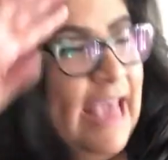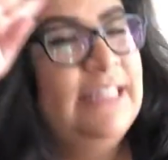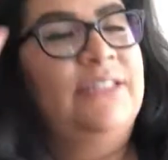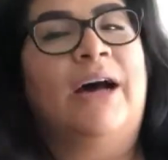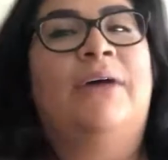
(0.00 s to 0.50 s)

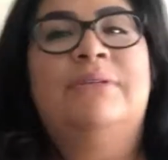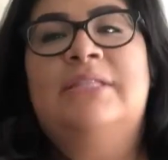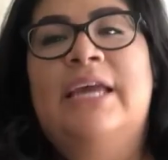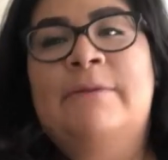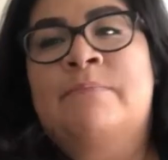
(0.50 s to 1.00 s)
And so I
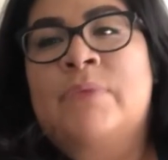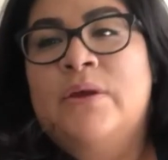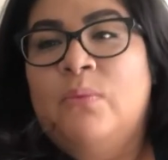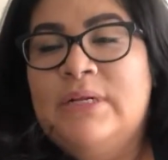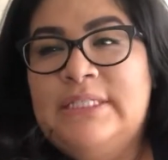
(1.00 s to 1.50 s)
was like,
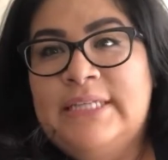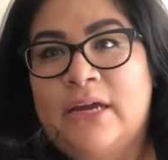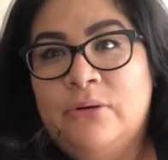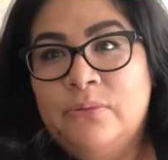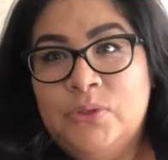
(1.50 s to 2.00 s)
when
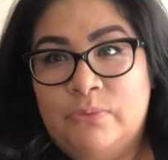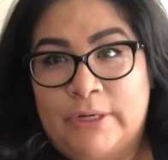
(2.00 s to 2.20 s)
Saturn was